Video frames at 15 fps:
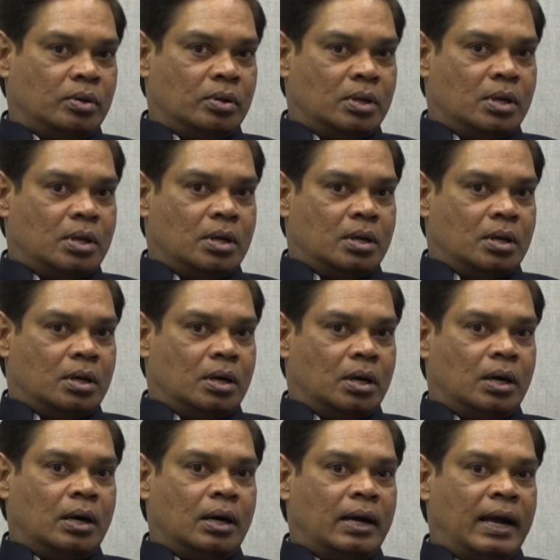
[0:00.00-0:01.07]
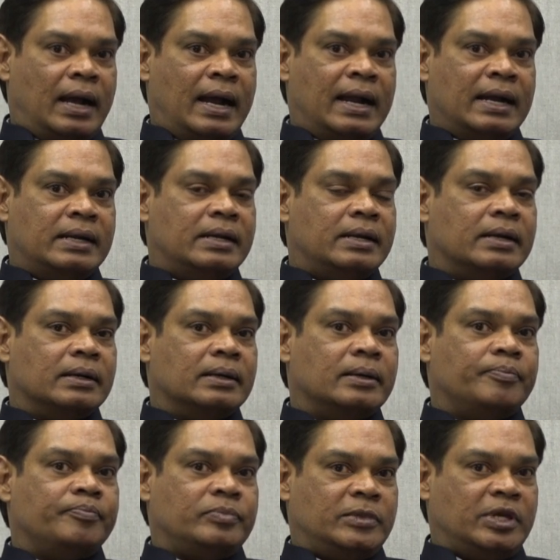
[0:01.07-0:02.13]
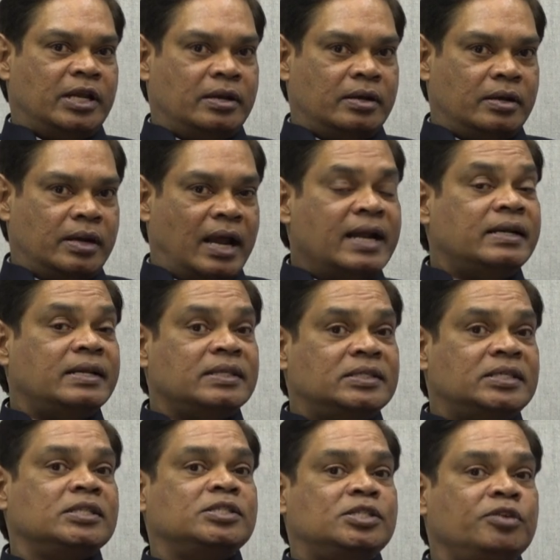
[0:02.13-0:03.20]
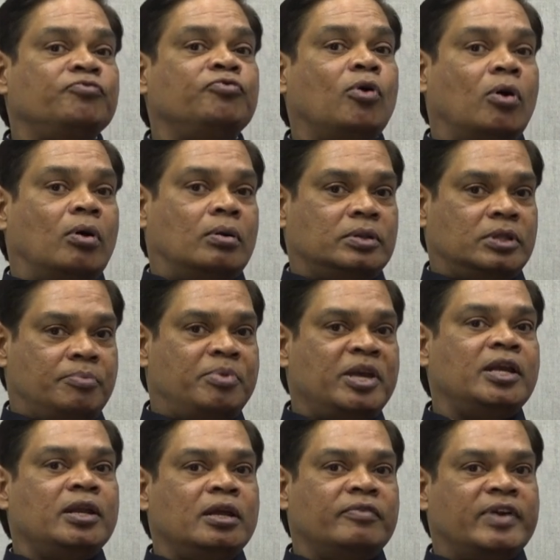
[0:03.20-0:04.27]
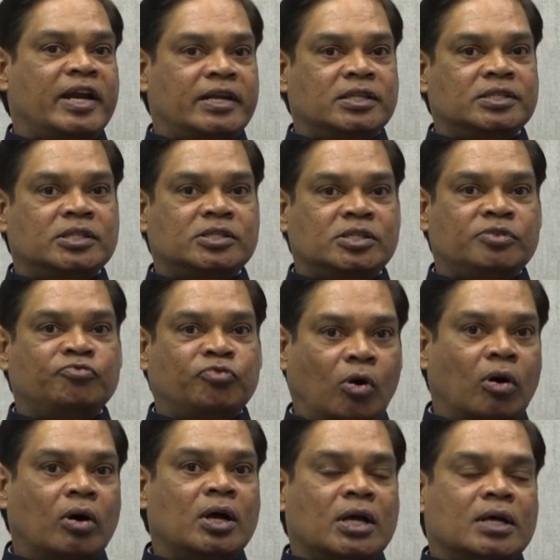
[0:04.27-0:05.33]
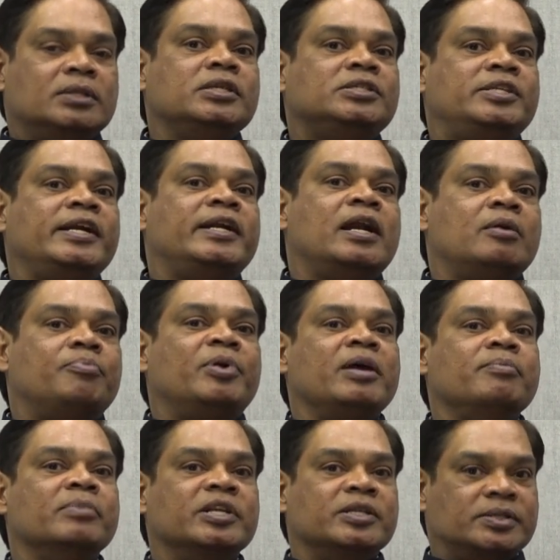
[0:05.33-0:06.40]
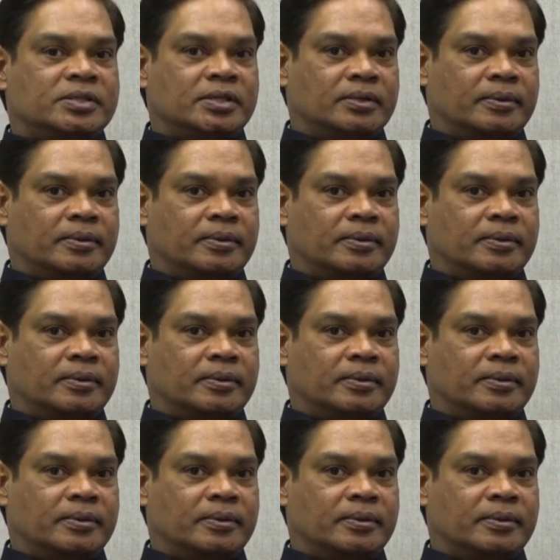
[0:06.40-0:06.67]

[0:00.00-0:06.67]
right. Had in 1964, the beginning of 1964, the state had a prime minister